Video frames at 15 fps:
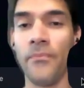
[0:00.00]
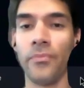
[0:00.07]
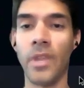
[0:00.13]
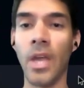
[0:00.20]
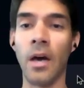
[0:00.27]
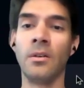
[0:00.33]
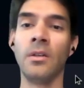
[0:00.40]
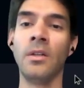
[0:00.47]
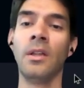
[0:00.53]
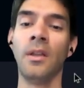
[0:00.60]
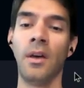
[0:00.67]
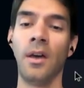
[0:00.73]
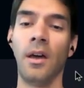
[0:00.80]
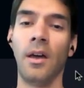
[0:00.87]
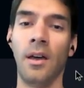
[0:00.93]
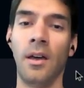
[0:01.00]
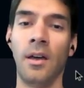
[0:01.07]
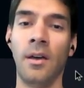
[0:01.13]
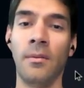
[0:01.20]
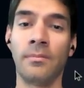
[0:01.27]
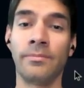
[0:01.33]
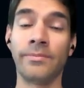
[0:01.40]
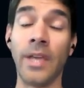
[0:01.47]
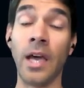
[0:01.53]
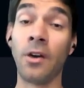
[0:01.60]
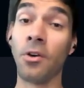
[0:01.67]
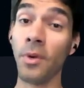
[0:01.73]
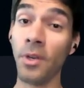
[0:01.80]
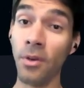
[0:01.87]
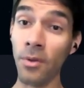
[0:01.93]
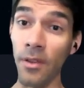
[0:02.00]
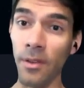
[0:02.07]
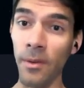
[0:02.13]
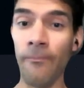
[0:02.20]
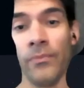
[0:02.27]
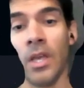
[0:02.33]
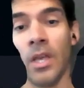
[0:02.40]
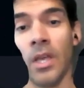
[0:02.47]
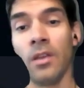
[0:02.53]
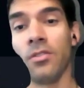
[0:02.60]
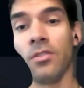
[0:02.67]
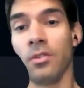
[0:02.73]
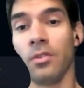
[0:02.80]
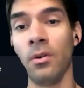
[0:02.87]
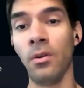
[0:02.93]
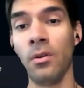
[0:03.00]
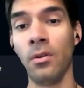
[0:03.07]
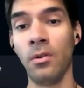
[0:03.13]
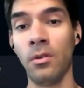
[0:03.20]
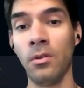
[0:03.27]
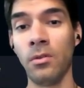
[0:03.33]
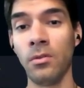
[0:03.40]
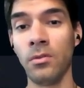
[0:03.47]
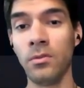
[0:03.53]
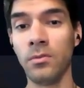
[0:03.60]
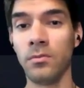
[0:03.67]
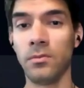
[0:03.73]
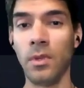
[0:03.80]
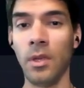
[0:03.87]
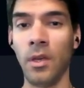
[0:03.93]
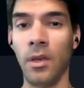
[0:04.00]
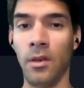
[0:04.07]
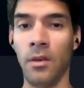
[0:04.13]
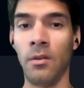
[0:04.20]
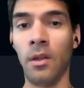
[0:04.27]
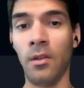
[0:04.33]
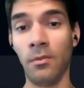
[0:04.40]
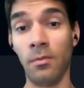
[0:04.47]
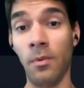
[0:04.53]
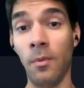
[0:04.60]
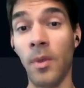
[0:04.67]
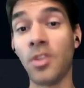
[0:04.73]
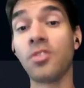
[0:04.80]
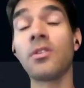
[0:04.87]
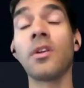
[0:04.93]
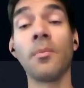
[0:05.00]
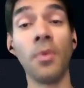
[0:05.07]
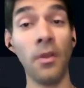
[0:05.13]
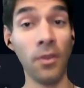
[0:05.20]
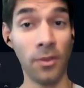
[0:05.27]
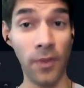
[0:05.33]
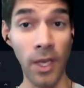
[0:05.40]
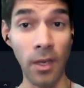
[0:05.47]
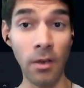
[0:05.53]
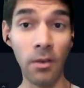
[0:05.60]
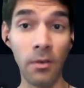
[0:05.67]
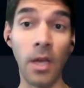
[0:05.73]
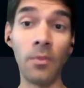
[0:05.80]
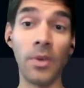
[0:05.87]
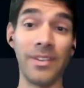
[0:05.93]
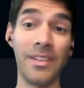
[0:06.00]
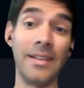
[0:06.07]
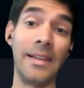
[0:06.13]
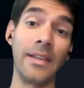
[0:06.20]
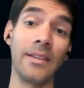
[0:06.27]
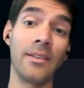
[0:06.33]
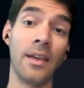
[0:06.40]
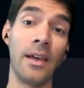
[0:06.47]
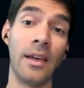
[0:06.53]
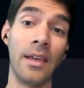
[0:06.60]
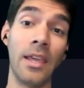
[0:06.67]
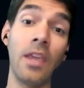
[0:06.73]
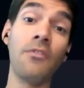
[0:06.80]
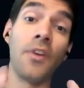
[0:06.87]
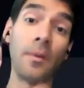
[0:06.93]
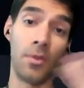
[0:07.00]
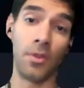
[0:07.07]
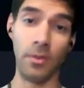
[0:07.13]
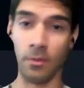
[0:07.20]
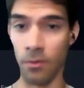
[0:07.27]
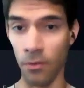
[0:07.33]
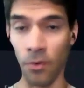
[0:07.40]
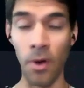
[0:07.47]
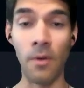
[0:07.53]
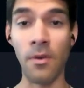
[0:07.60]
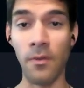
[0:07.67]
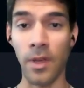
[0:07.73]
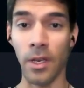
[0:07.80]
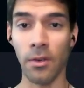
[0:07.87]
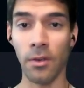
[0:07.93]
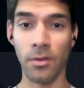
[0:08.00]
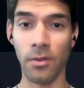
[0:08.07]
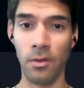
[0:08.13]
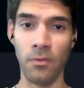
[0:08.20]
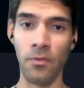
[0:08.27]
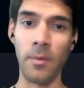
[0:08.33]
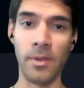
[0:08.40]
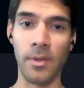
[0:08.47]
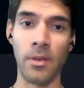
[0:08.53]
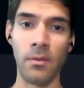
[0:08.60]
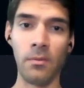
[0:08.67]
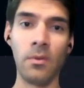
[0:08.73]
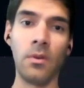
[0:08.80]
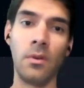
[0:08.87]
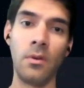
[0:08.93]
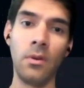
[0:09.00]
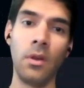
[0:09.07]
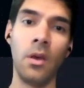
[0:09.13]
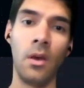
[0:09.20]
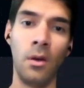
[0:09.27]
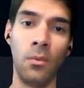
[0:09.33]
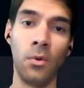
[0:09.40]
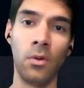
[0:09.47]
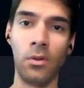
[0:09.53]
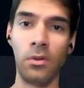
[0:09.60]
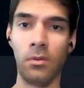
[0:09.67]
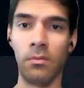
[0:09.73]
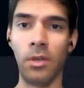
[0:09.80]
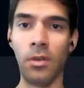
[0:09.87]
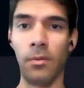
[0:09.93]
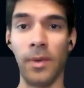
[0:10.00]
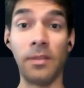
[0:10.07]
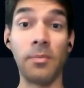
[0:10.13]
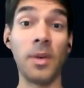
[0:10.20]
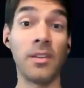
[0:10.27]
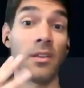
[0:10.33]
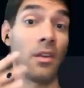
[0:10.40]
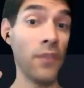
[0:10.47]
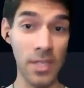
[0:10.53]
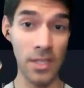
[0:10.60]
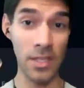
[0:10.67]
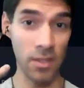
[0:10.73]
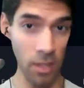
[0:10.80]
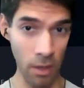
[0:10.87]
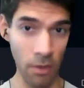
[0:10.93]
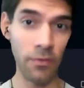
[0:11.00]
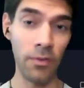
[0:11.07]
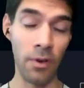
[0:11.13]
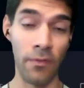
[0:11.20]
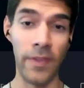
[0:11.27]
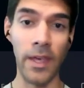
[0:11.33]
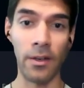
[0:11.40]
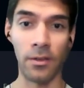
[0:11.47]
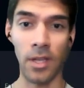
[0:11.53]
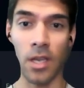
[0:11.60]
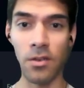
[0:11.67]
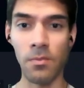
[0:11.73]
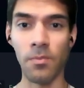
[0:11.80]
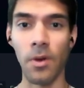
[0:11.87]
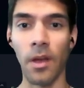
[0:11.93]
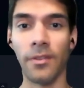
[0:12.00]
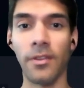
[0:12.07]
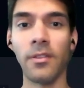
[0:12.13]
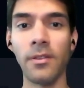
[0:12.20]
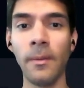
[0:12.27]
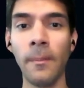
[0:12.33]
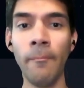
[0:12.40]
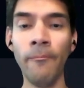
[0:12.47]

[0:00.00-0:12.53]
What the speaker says: Now, how do we do this? So, and as we mentioned in a previous video, right, we select keyframes for every video. So the frames that will maximize the efficiency of the annotation process.